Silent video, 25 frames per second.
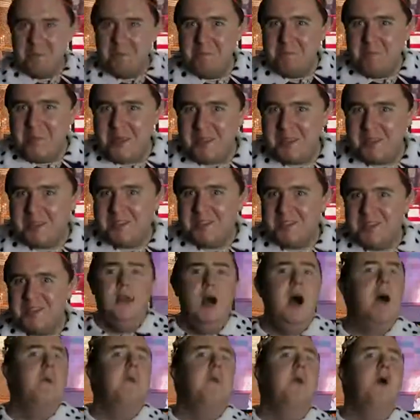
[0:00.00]
Misses.
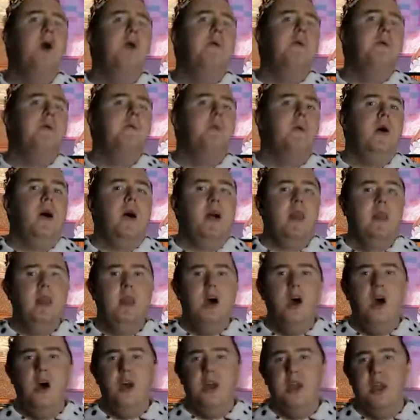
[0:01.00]
That moment where
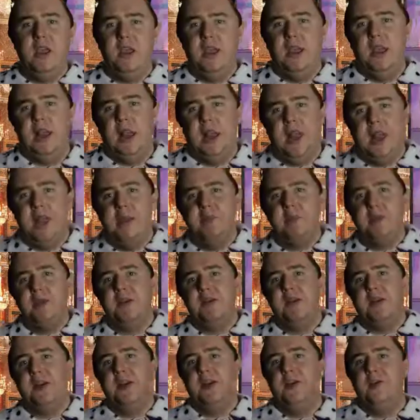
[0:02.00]
Lana claimed
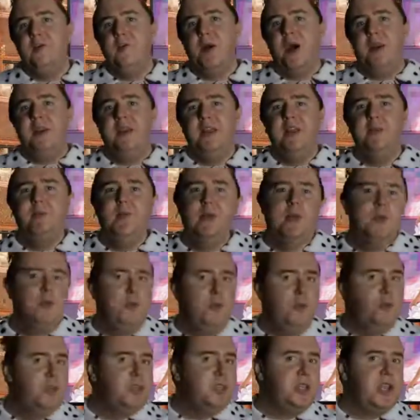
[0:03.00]
that her wedding with
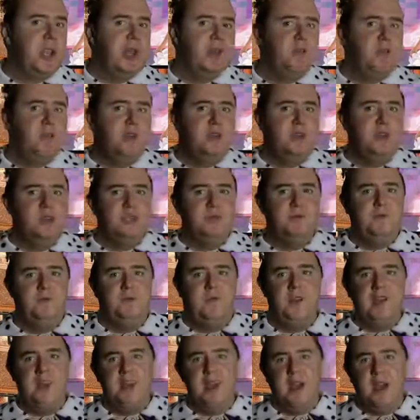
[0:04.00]
Rusev was
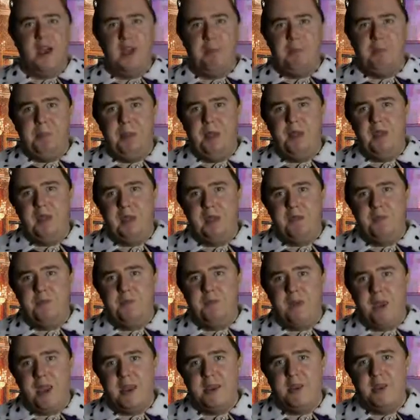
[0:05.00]
VIP
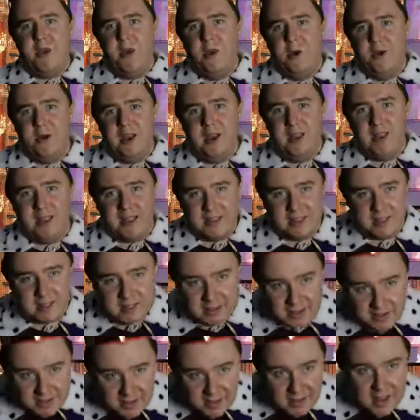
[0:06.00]
invite only,
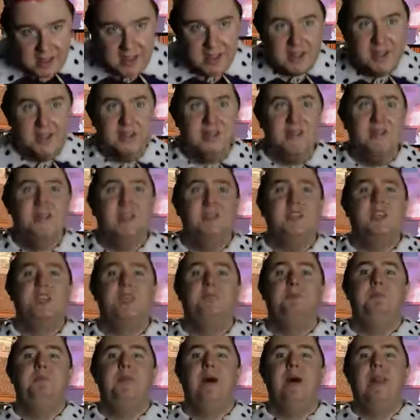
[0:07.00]

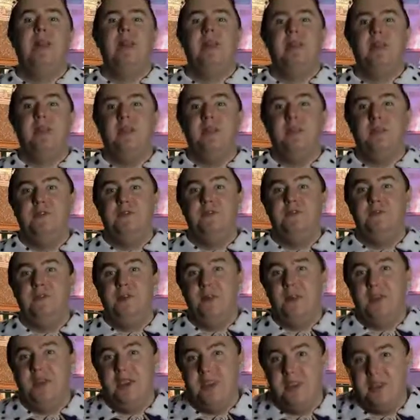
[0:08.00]
despite the
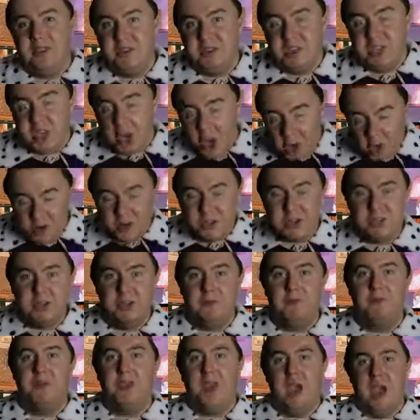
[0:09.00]
fucking tons
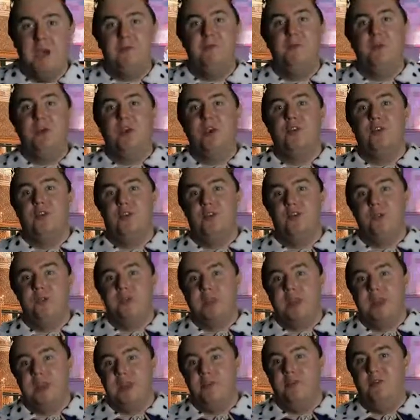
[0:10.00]
of camera
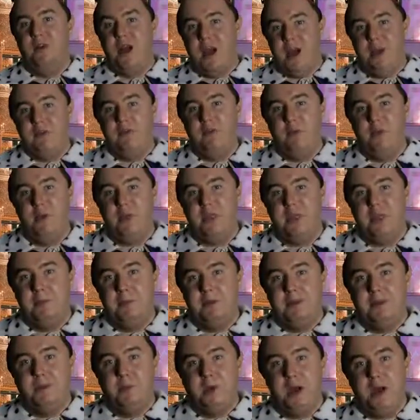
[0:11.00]
crews that arrived with
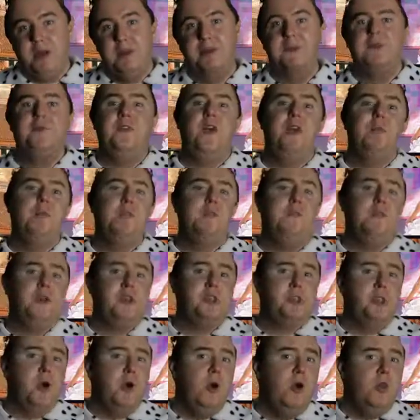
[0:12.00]
them as well to film it for
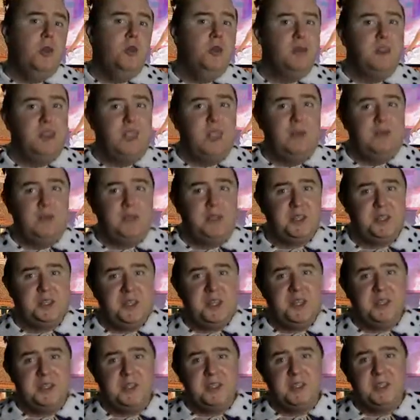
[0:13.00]
Total Divas
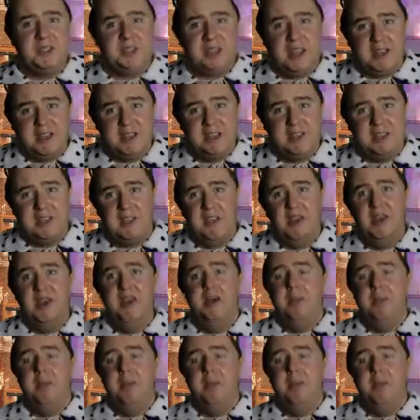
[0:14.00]
Season 6.